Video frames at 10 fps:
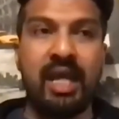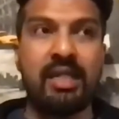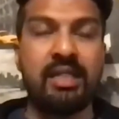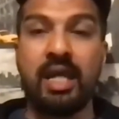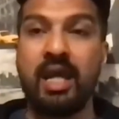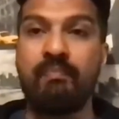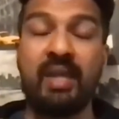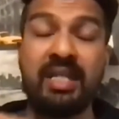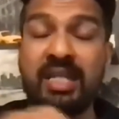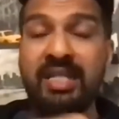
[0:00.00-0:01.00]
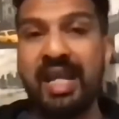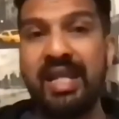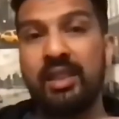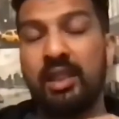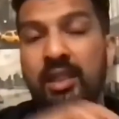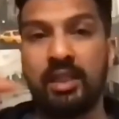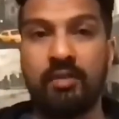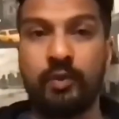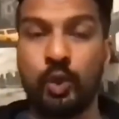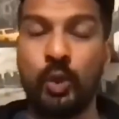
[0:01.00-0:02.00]
And as I say,
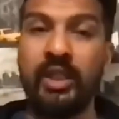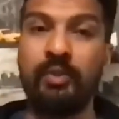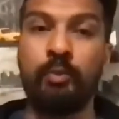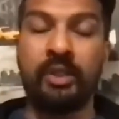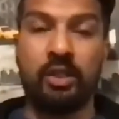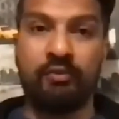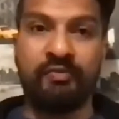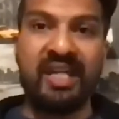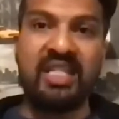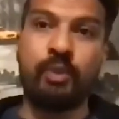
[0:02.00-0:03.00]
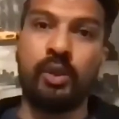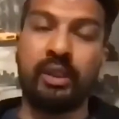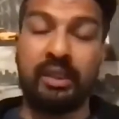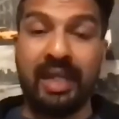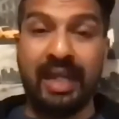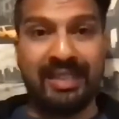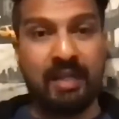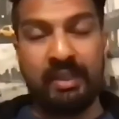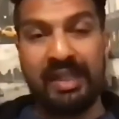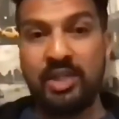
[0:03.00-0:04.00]
the recording will be on Facebook in the next
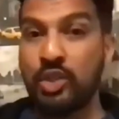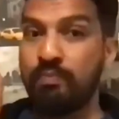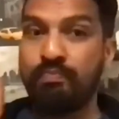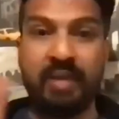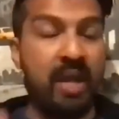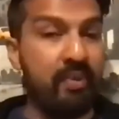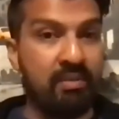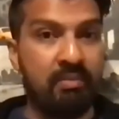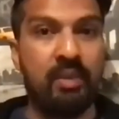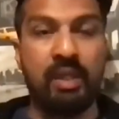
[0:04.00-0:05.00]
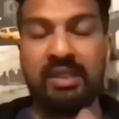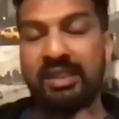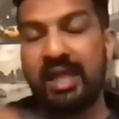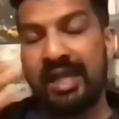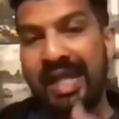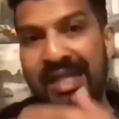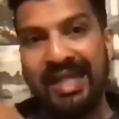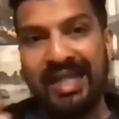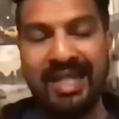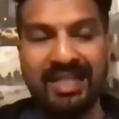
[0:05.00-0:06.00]
couple of days. Just bear with me whilst I edit
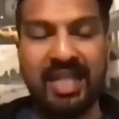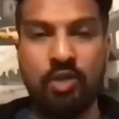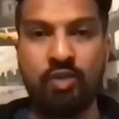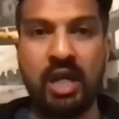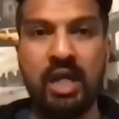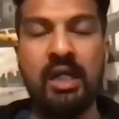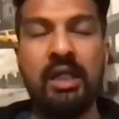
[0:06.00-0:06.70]
it, etc.